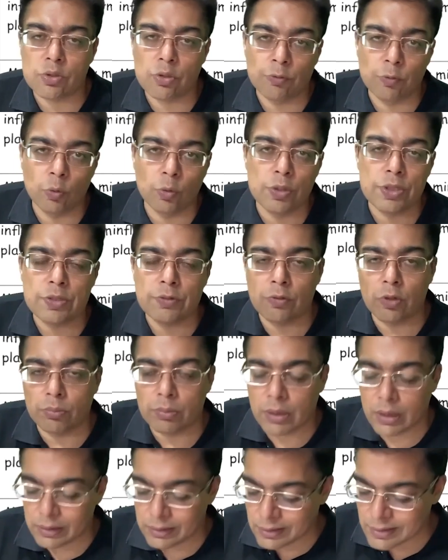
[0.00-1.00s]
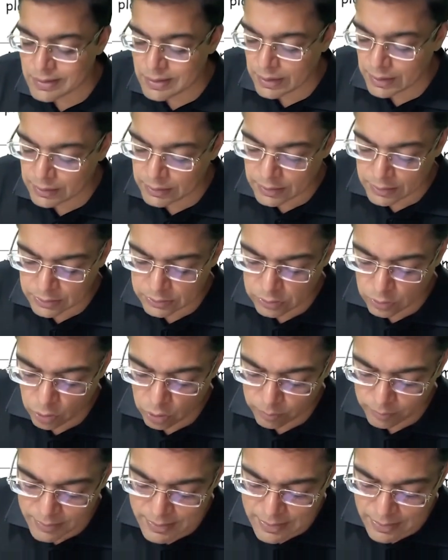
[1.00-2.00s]
Of course, from the other side, that's
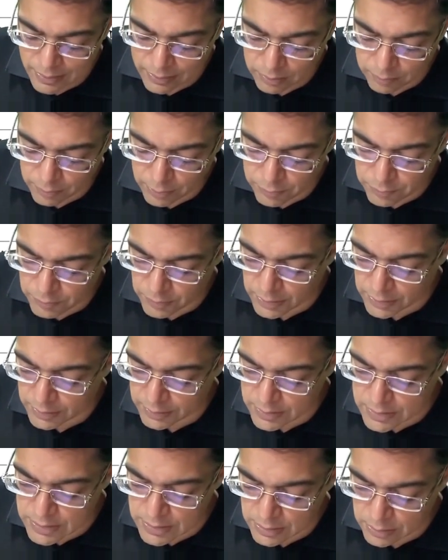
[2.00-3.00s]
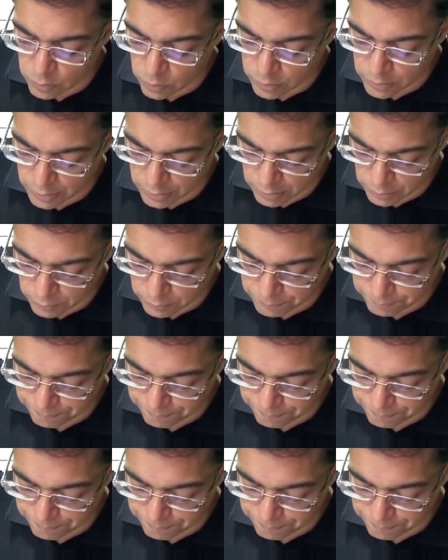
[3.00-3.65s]
normal side, the breastfeeding can still continue.